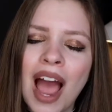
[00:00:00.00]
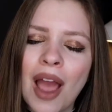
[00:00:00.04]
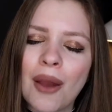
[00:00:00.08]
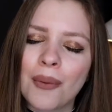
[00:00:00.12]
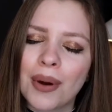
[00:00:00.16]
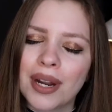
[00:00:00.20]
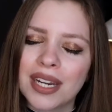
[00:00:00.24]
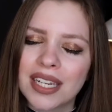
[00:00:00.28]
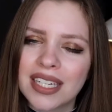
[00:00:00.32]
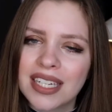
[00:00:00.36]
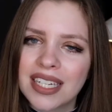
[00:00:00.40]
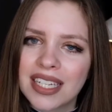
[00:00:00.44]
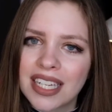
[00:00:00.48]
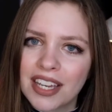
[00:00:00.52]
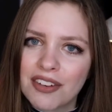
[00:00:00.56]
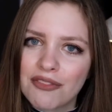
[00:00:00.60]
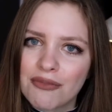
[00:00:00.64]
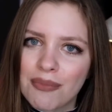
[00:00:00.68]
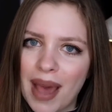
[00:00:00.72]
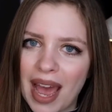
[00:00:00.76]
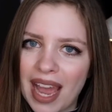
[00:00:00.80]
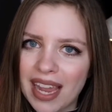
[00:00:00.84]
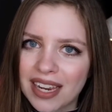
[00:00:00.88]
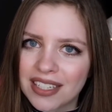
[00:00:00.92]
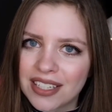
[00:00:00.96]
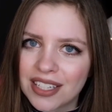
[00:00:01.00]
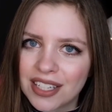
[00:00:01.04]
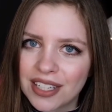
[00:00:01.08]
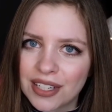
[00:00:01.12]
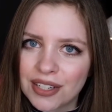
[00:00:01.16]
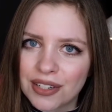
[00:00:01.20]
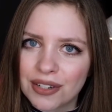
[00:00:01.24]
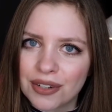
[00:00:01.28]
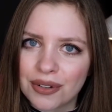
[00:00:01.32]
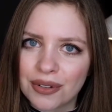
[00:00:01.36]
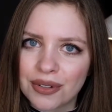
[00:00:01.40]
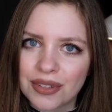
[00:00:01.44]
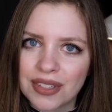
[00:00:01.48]
I wanted to give back to
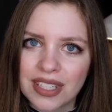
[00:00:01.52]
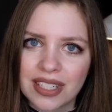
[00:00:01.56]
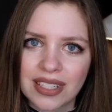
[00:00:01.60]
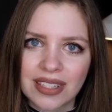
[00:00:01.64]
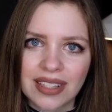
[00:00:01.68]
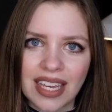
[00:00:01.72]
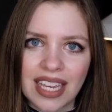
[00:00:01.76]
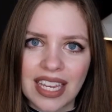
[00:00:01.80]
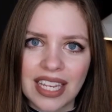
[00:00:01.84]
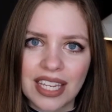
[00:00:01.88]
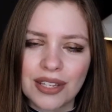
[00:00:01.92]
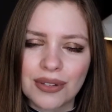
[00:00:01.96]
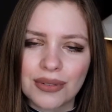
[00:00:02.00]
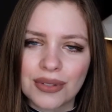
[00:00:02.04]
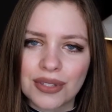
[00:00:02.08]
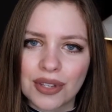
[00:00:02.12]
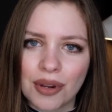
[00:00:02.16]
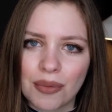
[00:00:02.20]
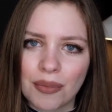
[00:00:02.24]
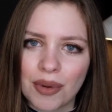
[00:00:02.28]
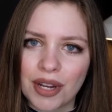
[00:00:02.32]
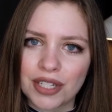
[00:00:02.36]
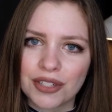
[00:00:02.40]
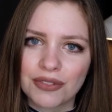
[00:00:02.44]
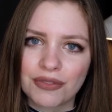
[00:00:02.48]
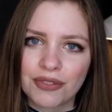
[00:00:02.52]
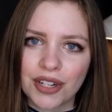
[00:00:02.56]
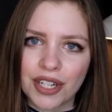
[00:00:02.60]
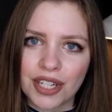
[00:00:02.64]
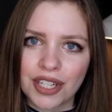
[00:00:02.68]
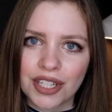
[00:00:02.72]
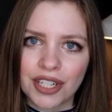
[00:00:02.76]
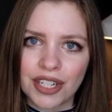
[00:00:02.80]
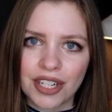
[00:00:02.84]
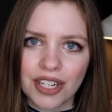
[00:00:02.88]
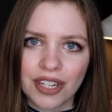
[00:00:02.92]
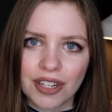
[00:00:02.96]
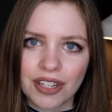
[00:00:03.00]
you to thank you so much for
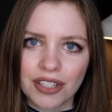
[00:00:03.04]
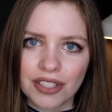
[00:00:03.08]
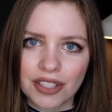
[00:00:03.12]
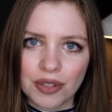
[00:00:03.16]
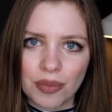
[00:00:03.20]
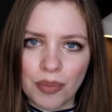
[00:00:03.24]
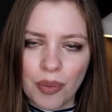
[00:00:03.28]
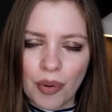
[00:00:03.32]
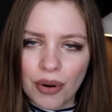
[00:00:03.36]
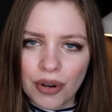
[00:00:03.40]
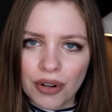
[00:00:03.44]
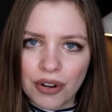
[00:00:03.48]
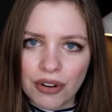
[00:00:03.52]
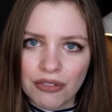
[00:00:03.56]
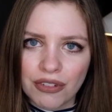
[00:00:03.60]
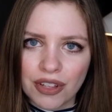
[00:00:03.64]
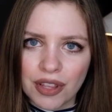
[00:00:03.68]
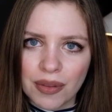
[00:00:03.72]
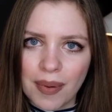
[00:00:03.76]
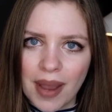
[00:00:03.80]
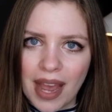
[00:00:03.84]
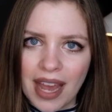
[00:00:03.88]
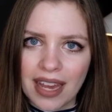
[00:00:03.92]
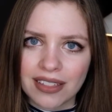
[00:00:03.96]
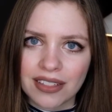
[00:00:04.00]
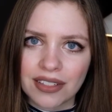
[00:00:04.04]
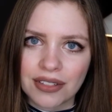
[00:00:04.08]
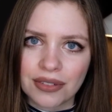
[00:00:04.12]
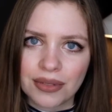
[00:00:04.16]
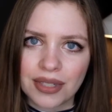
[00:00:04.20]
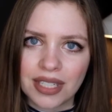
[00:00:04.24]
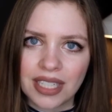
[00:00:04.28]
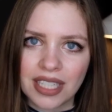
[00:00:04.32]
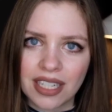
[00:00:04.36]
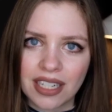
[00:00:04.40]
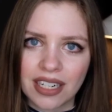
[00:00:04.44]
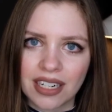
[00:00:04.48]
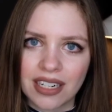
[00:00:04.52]
your support over the past
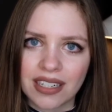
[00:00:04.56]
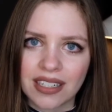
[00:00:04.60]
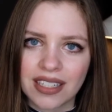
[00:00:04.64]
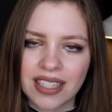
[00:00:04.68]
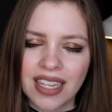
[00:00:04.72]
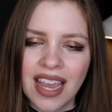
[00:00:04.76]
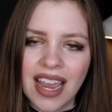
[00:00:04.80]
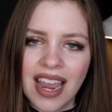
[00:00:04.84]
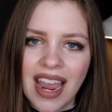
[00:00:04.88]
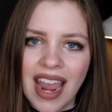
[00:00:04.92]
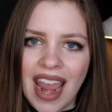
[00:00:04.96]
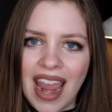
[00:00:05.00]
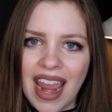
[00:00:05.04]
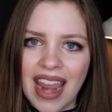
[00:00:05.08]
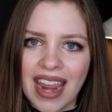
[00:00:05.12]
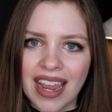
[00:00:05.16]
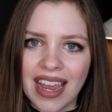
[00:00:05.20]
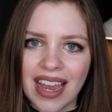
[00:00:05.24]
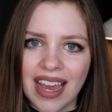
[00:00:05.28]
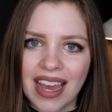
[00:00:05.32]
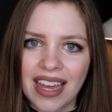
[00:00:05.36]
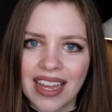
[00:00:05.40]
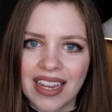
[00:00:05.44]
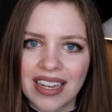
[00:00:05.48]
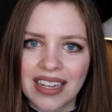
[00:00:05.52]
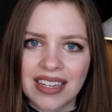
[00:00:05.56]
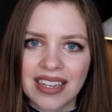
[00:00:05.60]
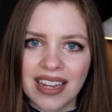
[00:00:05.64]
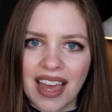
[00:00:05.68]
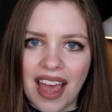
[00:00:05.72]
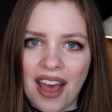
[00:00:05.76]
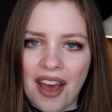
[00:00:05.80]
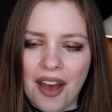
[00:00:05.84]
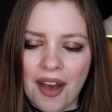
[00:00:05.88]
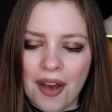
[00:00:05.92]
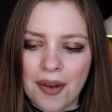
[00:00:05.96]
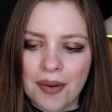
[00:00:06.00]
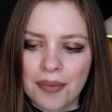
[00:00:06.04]
three years. And
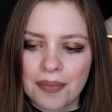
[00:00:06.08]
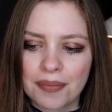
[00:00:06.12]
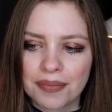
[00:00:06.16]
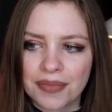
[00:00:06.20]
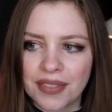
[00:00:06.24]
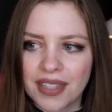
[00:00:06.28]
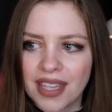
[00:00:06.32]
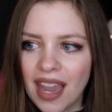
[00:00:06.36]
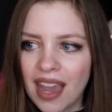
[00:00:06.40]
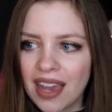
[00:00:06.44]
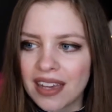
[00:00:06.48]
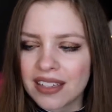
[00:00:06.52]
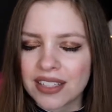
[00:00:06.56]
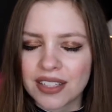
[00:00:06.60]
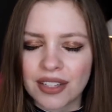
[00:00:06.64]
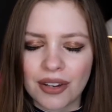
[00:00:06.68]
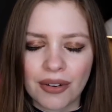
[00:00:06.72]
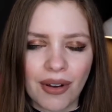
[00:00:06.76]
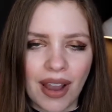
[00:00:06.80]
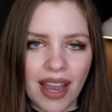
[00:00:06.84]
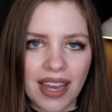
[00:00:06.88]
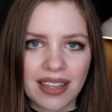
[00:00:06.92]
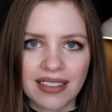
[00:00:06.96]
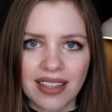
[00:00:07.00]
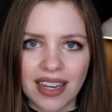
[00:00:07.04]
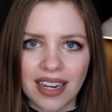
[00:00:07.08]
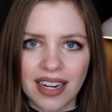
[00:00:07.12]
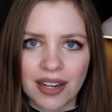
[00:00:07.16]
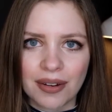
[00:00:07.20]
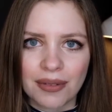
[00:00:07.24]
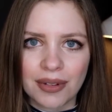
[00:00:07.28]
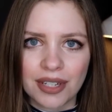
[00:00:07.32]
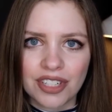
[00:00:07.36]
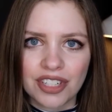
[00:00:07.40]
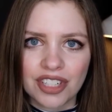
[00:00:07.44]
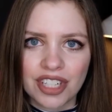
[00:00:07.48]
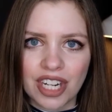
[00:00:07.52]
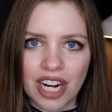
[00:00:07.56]
um, yeah, so I thought I
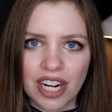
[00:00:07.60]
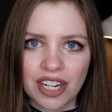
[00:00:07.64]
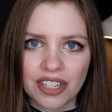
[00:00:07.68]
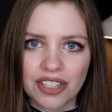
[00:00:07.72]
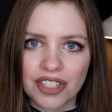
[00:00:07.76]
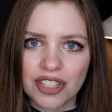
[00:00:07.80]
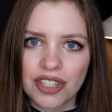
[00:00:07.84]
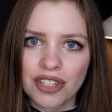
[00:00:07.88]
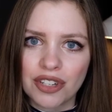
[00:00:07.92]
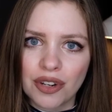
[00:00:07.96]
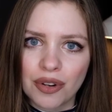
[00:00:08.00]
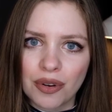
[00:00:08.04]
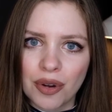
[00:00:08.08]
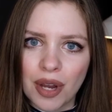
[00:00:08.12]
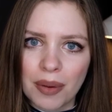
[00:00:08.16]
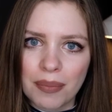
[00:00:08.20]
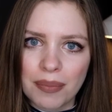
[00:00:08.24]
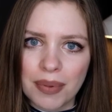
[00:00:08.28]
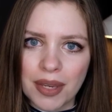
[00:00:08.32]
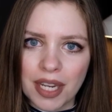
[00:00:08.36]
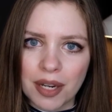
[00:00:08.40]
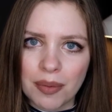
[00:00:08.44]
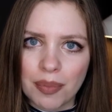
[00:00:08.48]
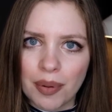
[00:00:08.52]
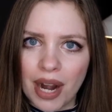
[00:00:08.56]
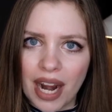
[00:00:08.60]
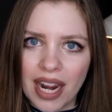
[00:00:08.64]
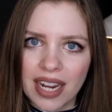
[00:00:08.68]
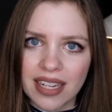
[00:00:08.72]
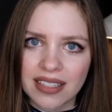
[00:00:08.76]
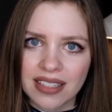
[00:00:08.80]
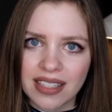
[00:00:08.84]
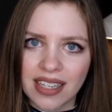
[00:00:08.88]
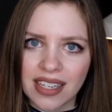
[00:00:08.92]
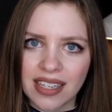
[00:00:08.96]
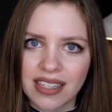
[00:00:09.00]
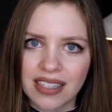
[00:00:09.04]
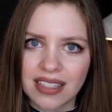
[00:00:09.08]
would share two big
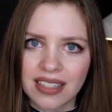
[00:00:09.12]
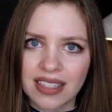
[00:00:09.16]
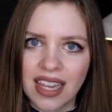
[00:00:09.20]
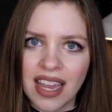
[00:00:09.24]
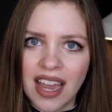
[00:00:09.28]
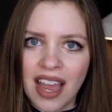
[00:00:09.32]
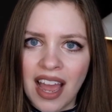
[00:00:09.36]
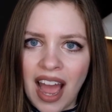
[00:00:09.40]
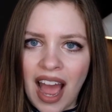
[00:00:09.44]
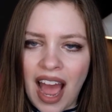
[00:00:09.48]
prizes.